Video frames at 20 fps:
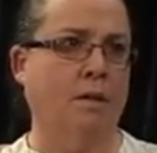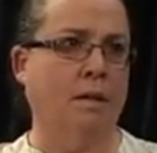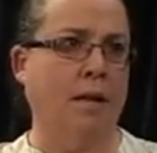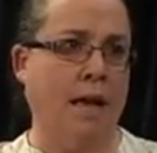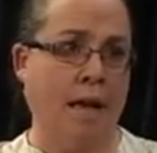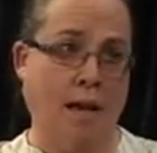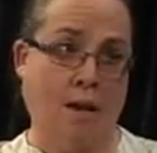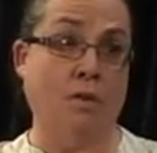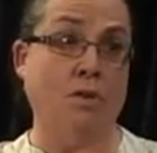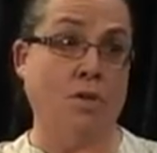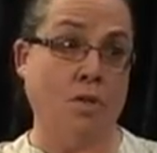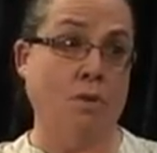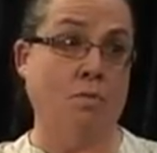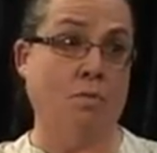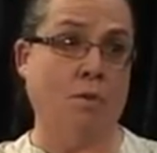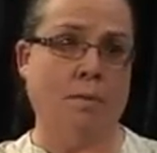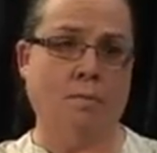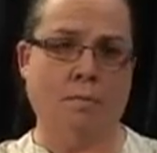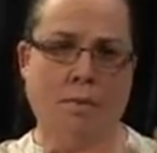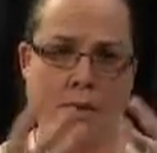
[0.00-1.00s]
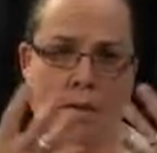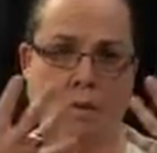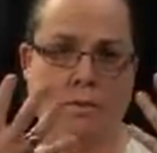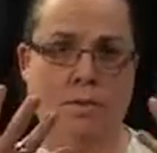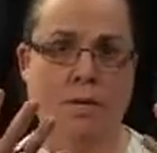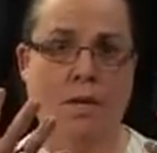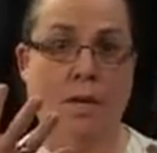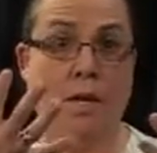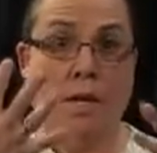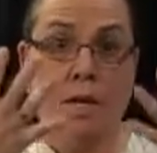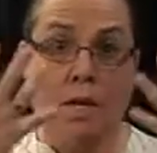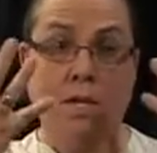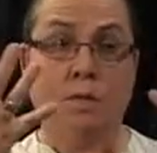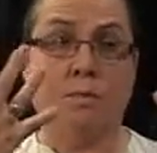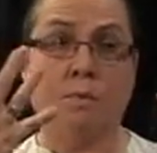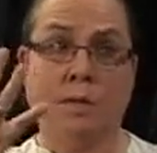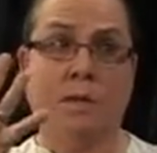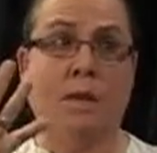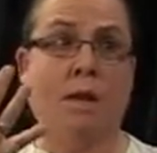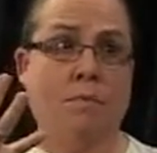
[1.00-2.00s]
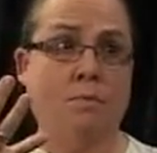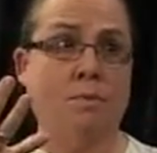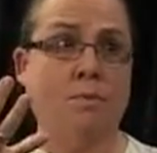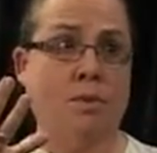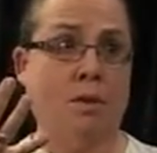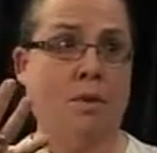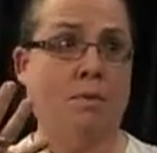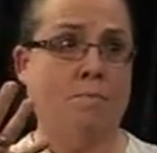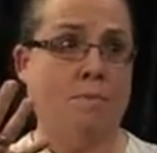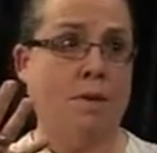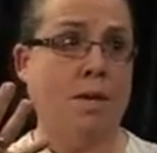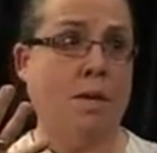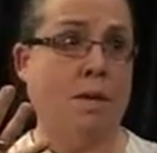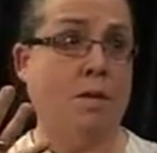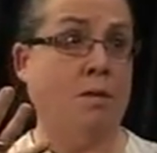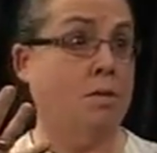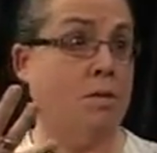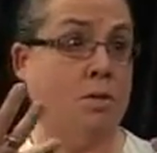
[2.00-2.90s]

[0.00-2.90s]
how to deal with it, and because it's become so big, it's